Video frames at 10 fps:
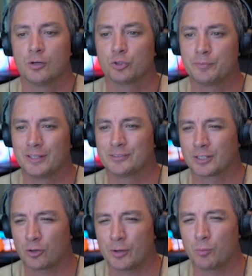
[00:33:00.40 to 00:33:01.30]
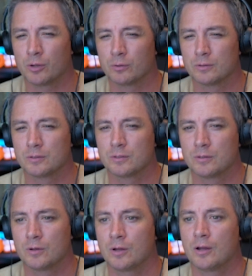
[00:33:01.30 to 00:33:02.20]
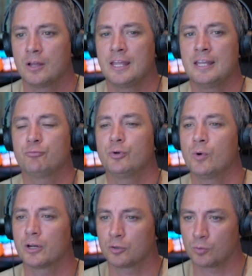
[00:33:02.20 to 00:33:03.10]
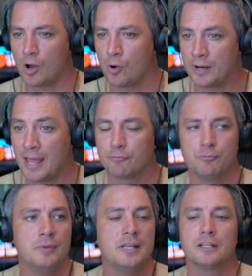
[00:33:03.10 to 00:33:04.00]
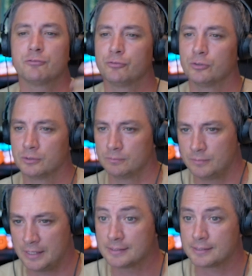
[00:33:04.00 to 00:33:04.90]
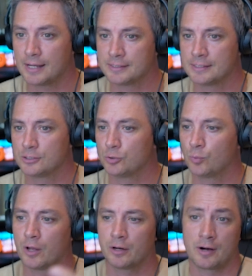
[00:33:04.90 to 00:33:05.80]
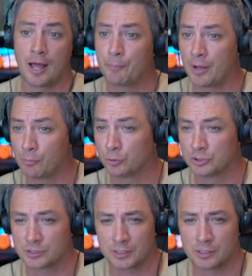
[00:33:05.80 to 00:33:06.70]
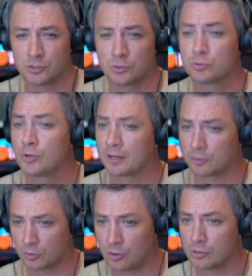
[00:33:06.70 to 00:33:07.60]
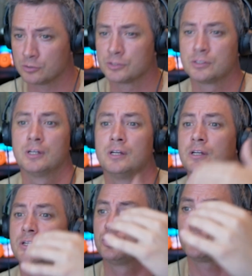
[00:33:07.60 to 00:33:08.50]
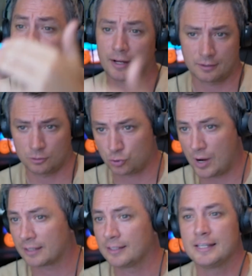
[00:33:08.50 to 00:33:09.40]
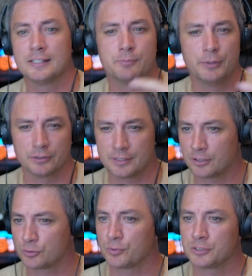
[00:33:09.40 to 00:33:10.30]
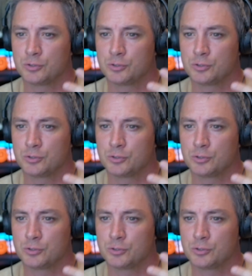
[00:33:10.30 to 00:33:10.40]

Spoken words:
ultimately, it's like, okay, well, if we want to grow and have meaningful insights into what an outbound motion is going to do, track their calls, track leads, build territories,